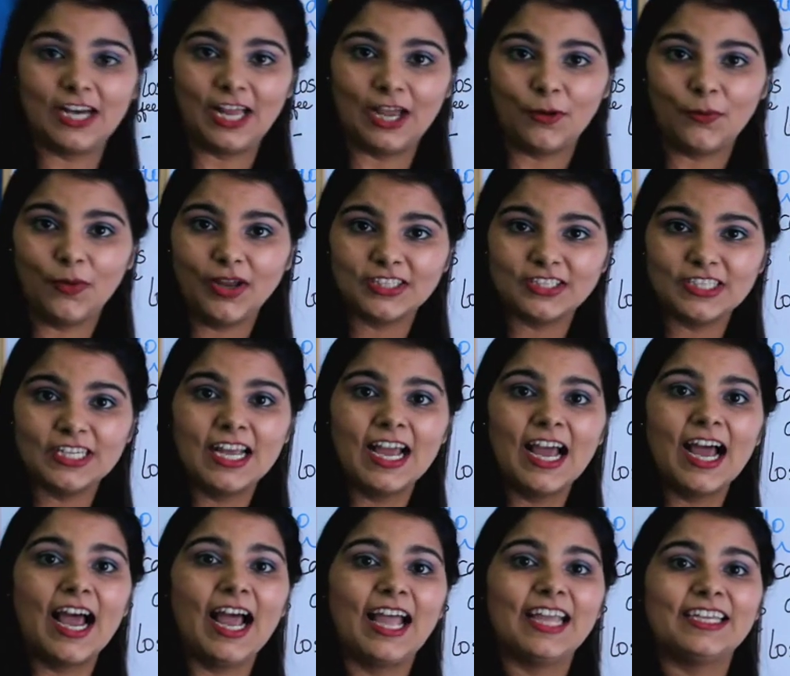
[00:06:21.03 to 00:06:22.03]
language.
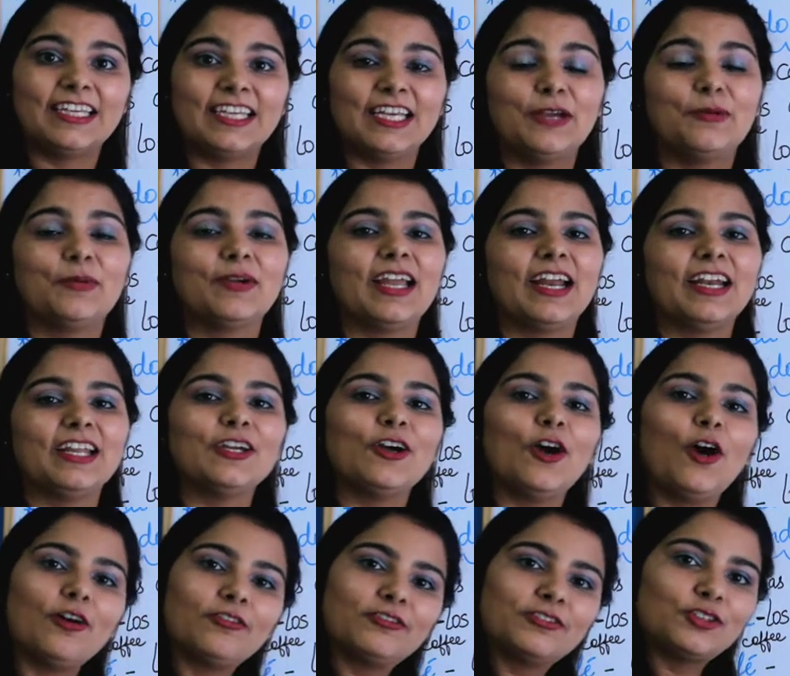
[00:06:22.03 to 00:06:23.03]
I keep getting
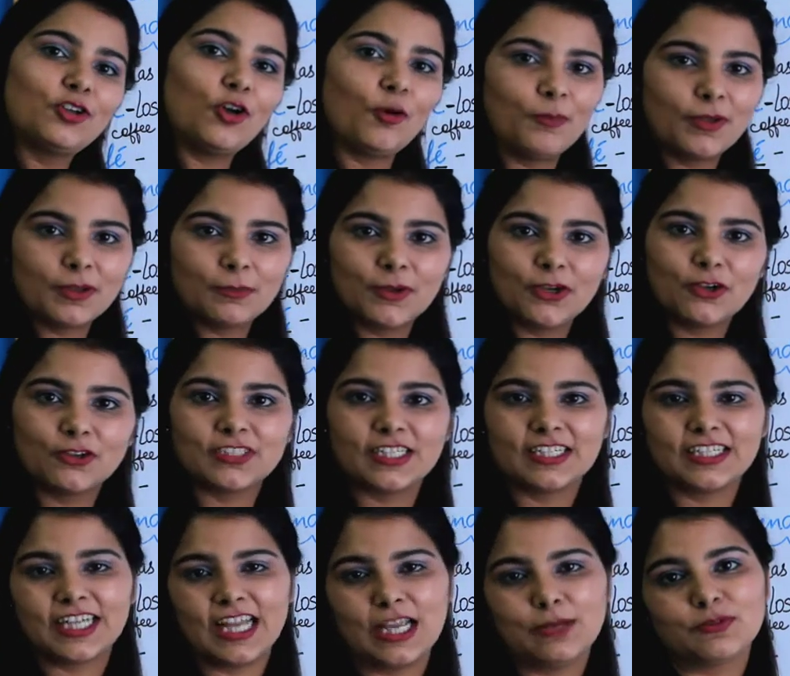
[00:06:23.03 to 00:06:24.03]
off topic because
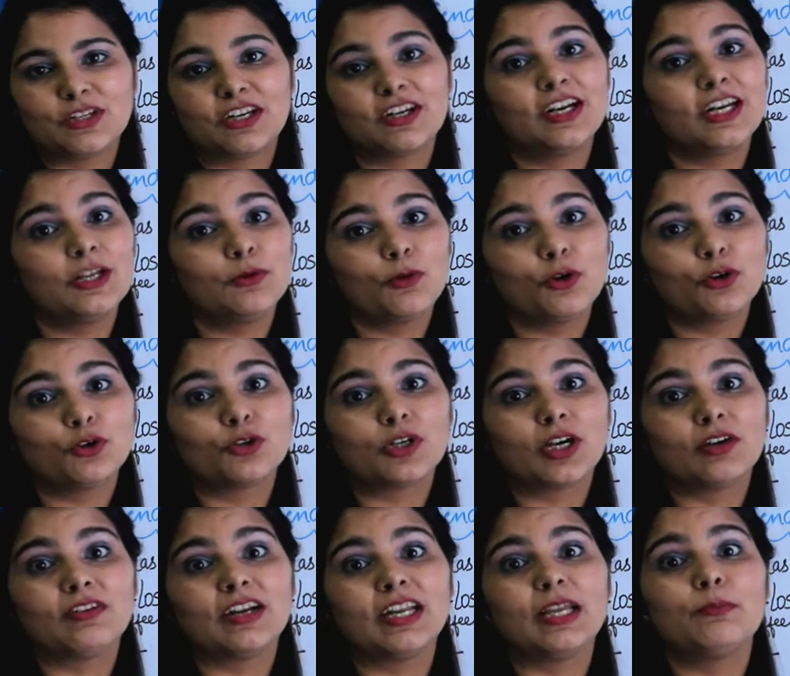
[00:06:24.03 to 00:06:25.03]
at times I really want to
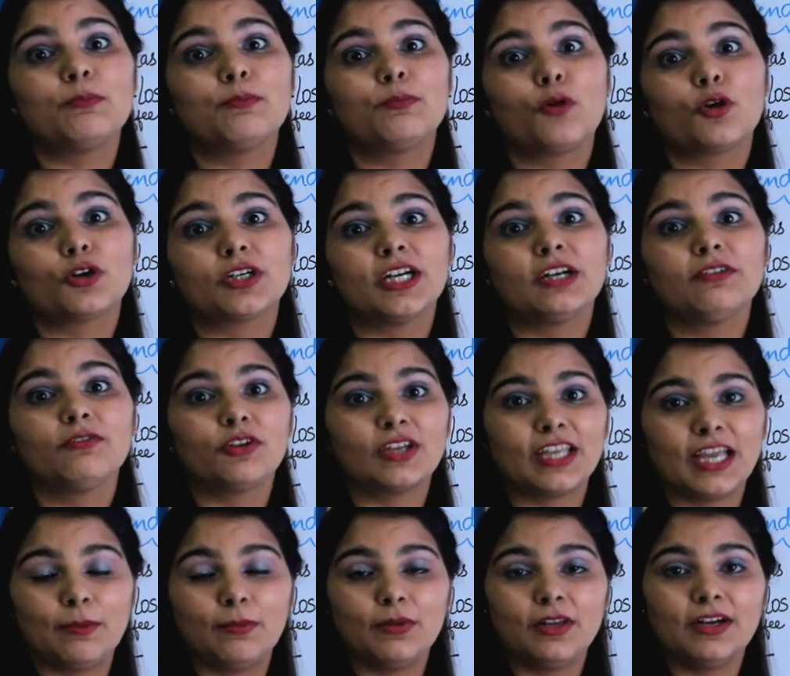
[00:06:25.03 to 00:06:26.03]
cover important
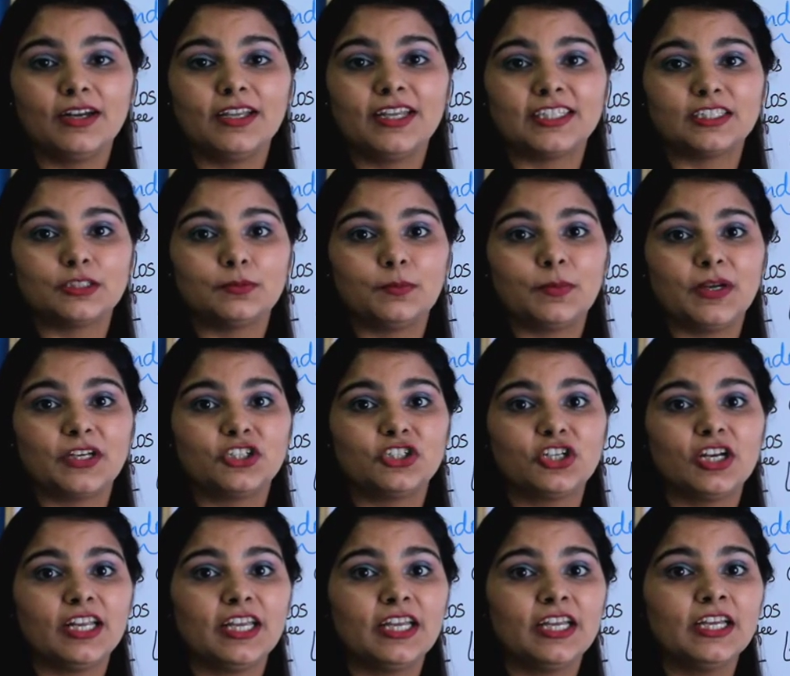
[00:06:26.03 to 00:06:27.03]
vocabulary,
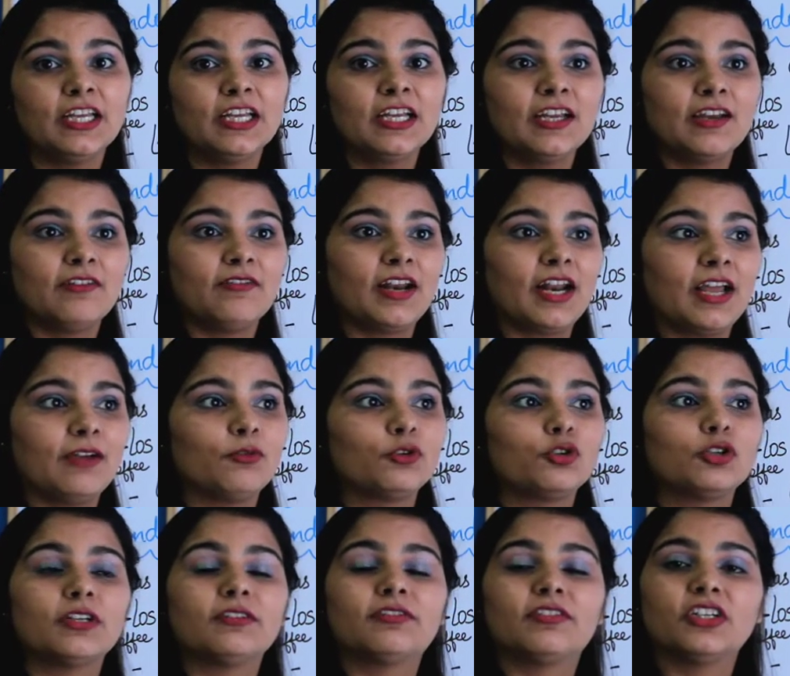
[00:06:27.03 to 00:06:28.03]
especially when I want
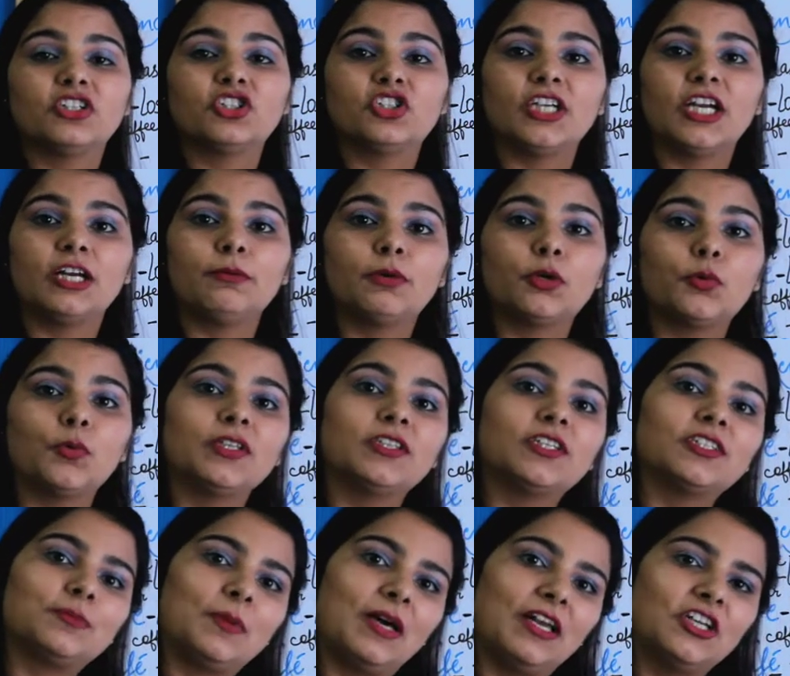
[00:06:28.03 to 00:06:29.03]
to differentiate between
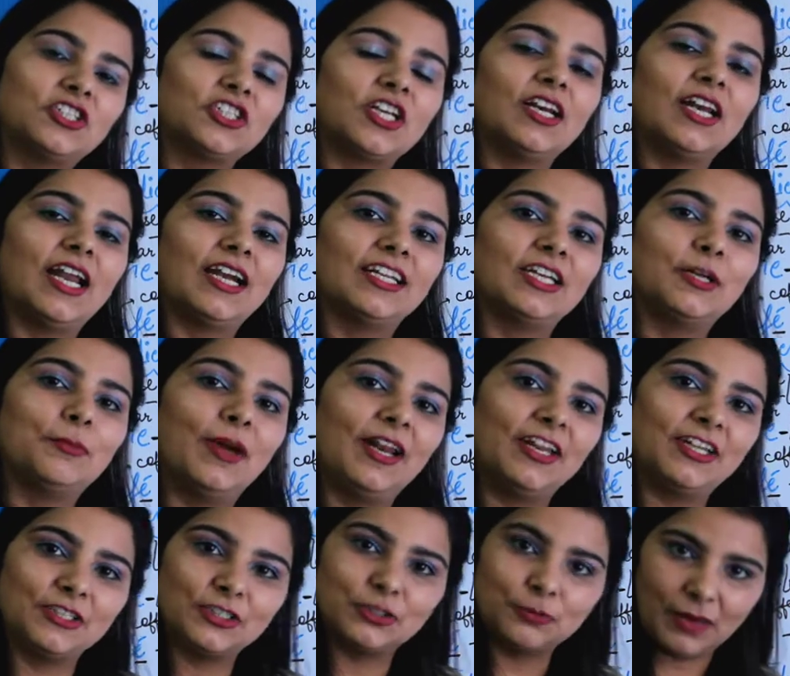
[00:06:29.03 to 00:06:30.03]
the Spanish and Latin
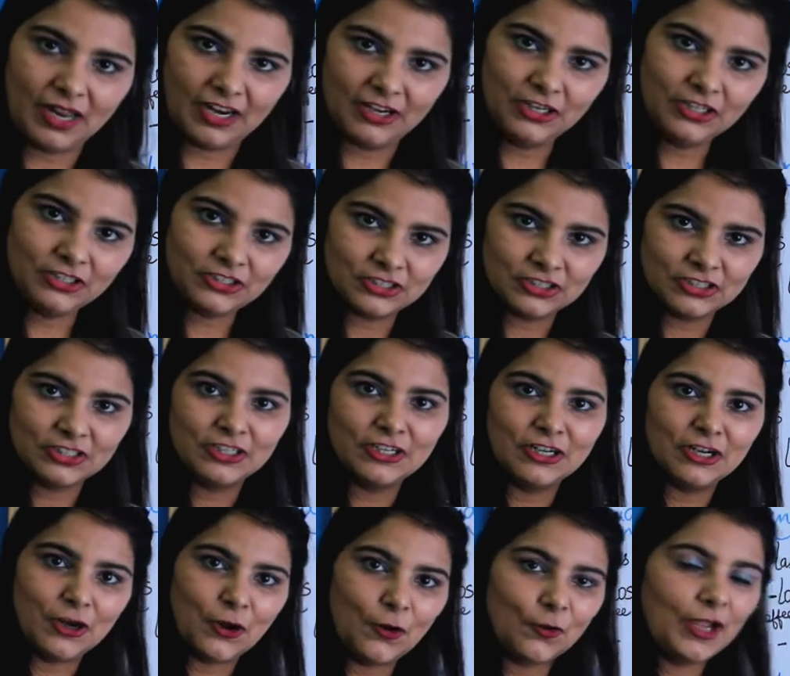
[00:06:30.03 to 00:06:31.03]
American Spanish.
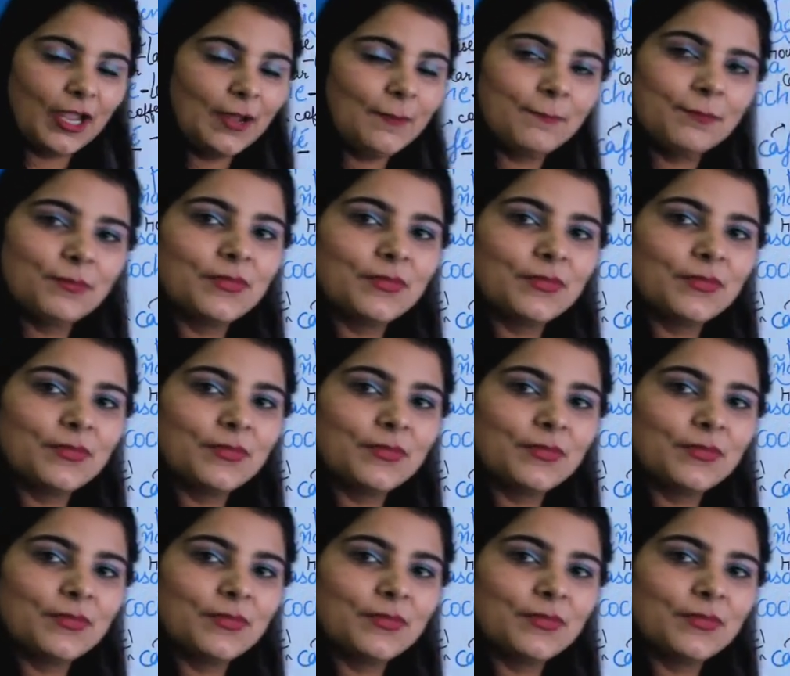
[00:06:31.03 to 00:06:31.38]
Okay,